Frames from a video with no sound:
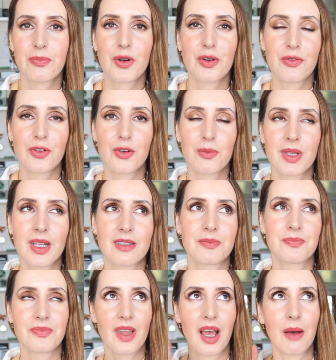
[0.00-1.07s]
perfume
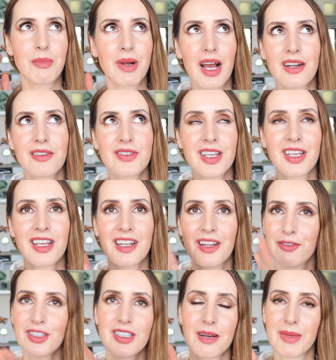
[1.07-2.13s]
that I'm kind of thinking
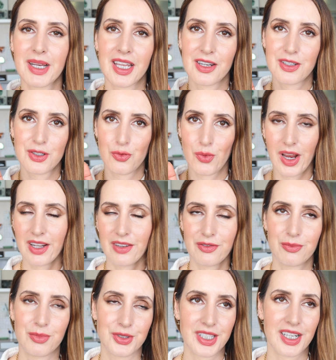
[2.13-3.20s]
every time I hear suede
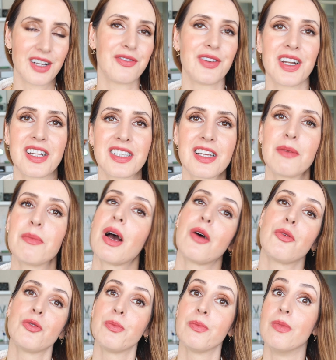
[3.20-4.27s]
of Bottega Veneta.
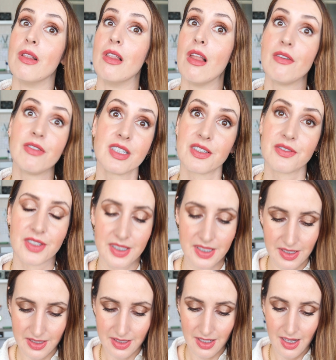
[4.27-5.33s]
I would love it if
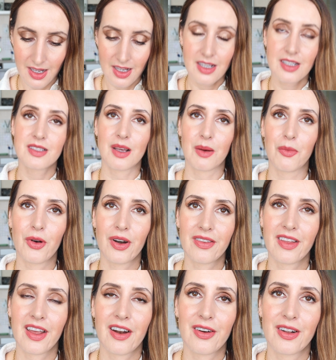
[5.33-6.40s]
this is somewhere
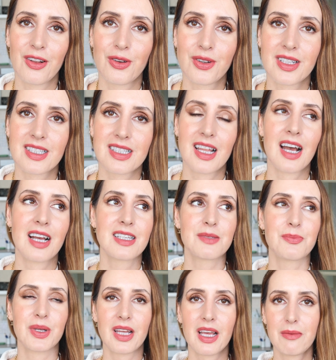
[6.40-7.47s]
there along these
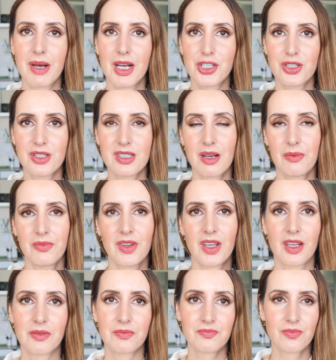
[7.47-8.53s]
lines, but I imagine
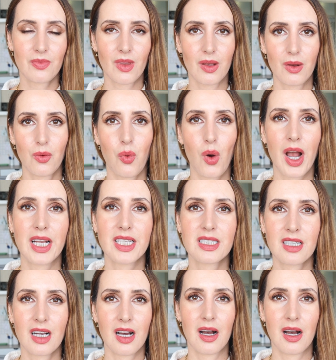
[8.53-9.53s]
something quite